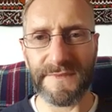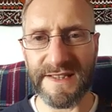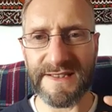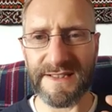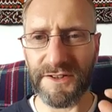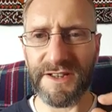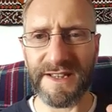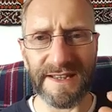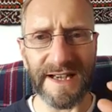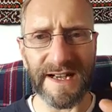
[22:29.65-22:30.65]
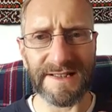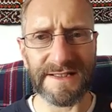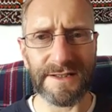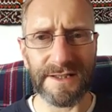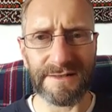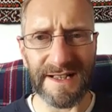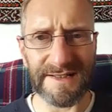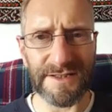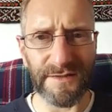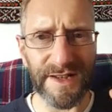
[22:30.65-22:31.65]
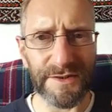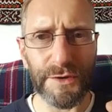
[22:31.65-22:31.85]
this is another thing that adds sort of like